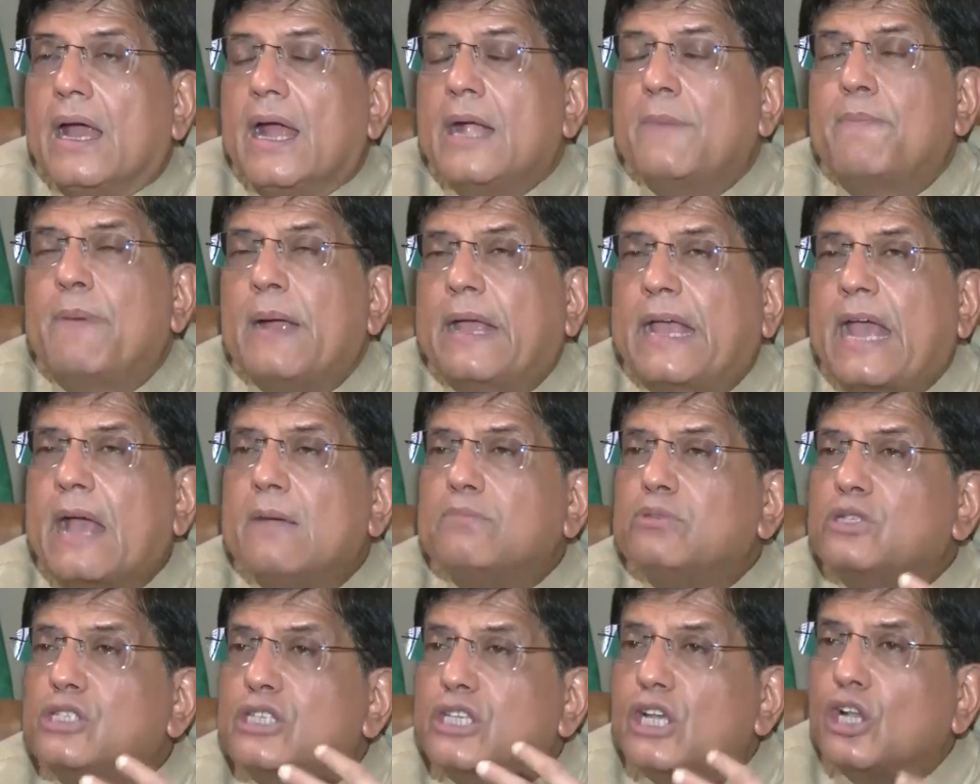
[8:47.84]
It
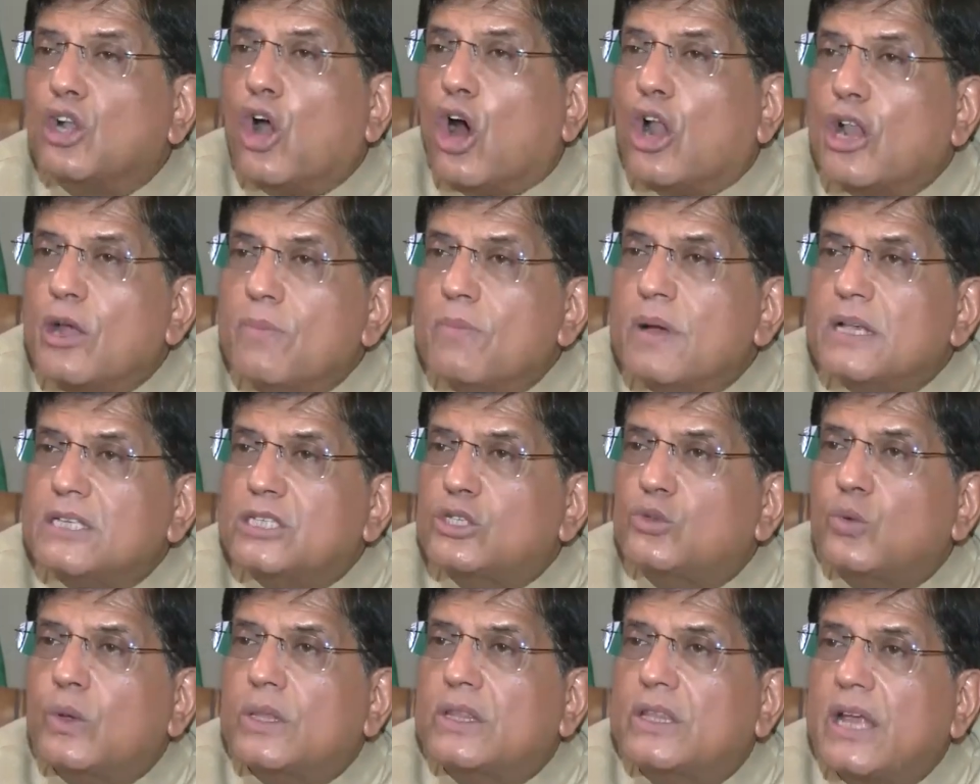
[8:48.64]
became
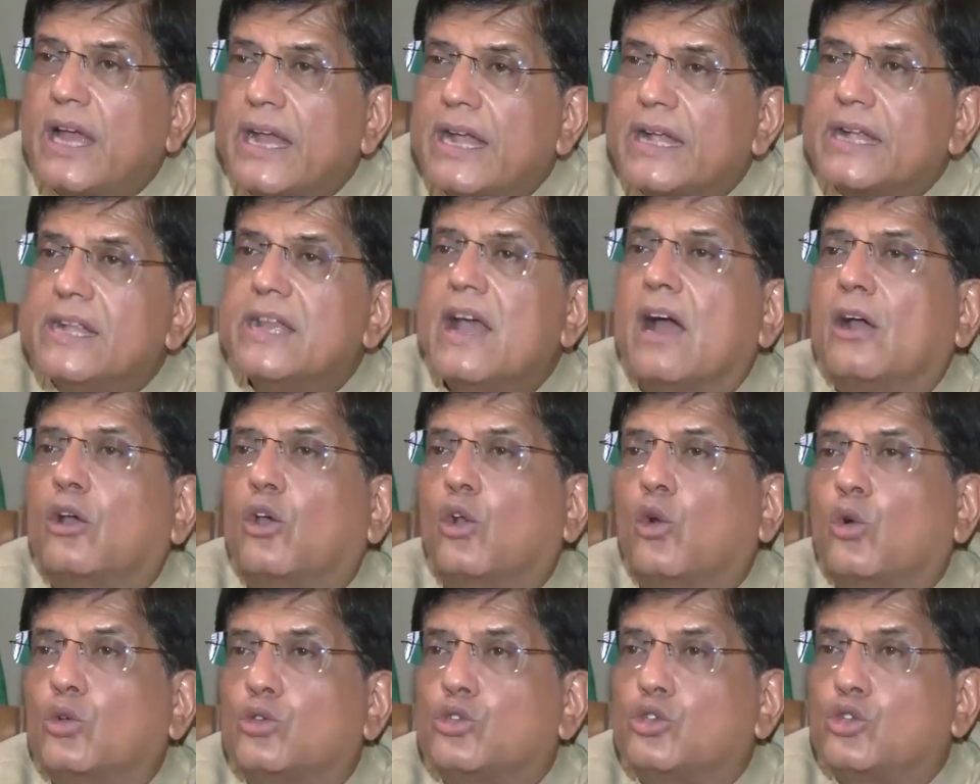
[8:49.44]
synonymous with the India
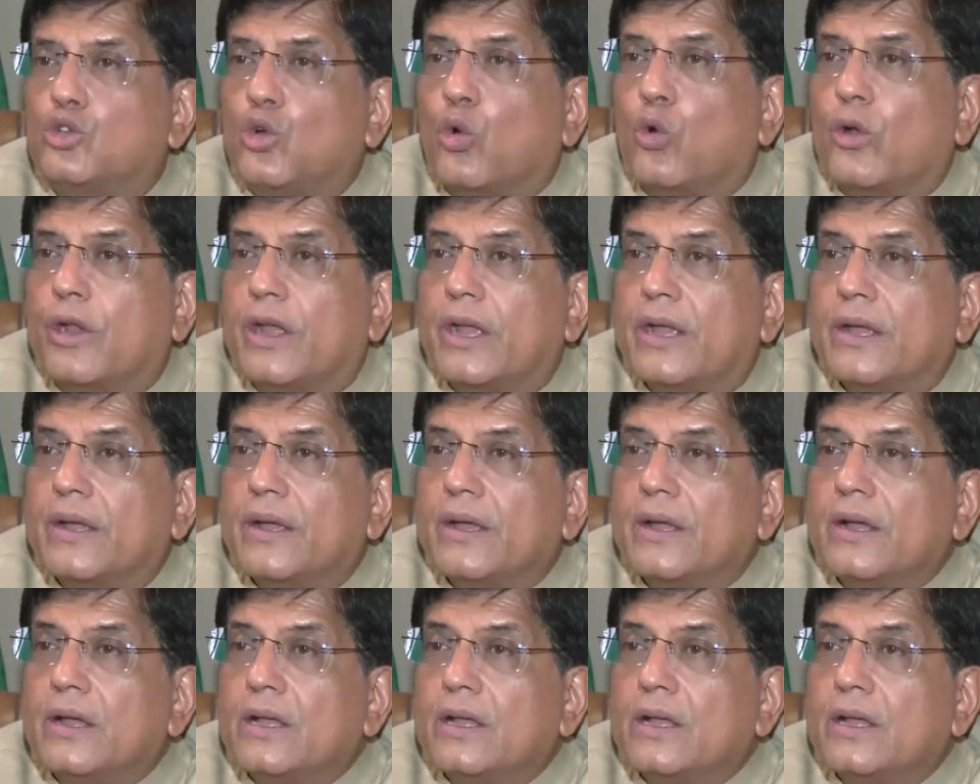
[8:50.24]
growth story.